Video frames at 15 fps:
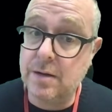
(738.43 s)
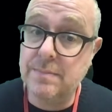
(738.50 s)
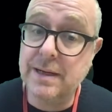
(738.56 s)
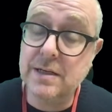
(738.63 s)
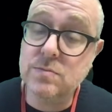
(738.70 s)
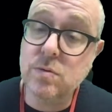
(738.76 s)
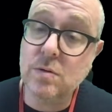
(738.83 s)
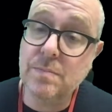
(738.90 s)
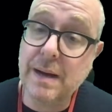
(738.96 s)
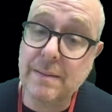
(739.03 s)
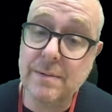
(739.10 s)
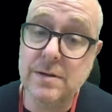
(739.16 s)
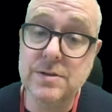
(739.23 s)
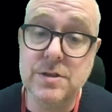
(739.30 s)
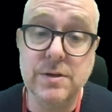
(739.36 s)
because what
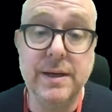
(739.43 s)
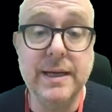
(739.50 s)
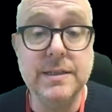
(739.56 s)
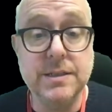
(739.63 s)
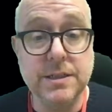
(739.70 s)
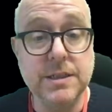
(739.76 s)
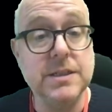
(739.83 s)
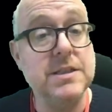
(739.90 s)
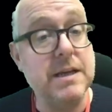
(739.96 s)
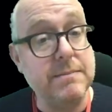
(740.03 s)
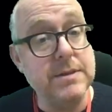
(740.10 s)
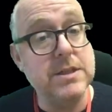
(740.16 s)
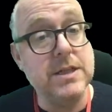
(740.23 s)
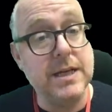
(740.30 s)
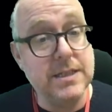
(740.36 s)
Pablo is doing is, is, he's
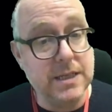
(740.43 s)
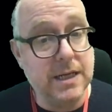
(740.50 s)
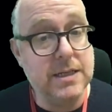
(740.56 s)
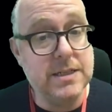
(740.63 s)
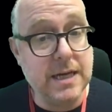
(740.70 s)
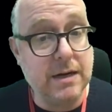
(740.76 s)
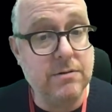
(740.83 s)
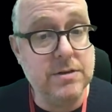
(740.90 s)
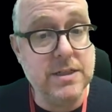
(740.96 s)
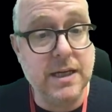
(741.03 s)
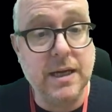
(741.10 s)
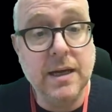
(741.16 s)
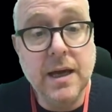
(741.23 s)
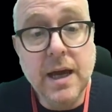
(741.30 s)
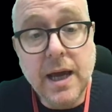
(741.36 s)
demonstrating integrity.